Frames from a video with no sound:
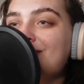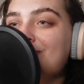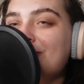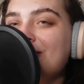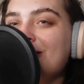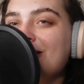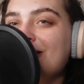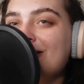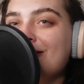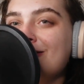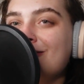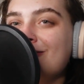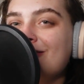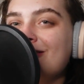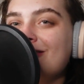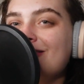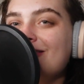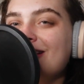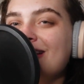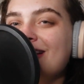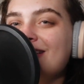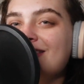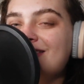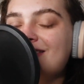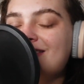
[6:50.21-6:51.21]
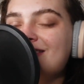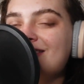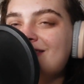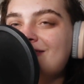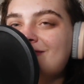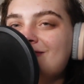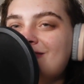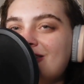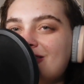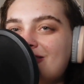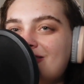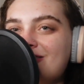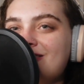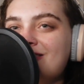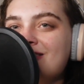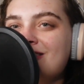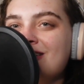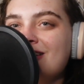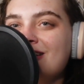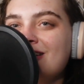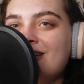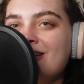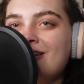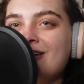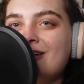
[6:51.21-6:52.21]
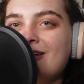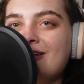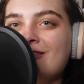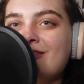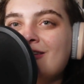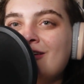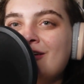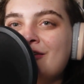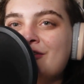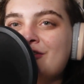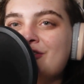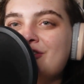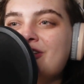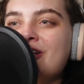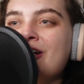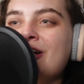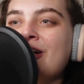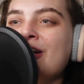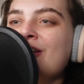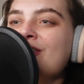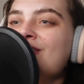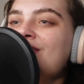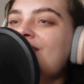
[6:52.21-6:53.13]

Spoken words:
but I know that that's just a long shot. And